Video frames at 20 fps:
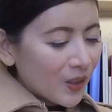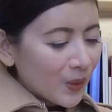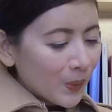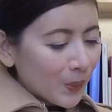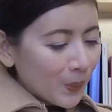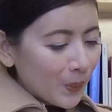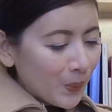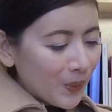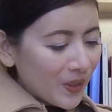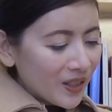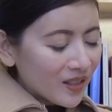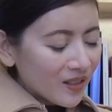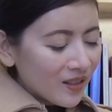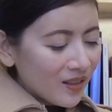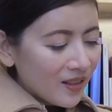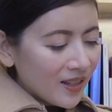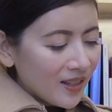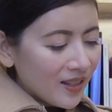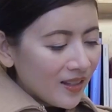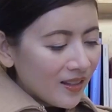
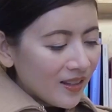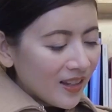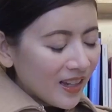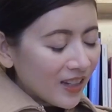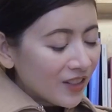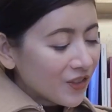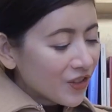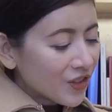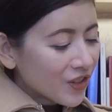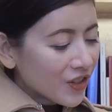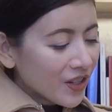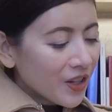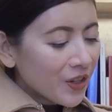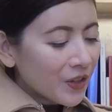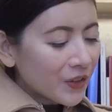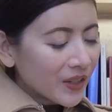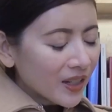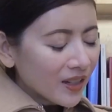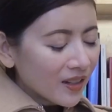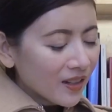whistling and
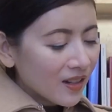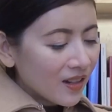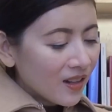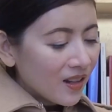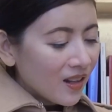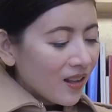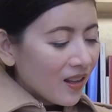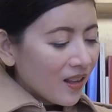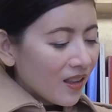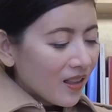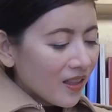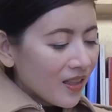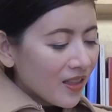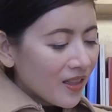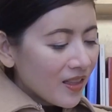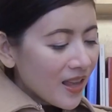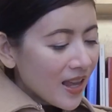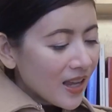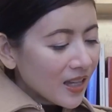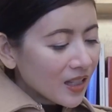cheering.
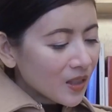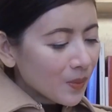Thanks,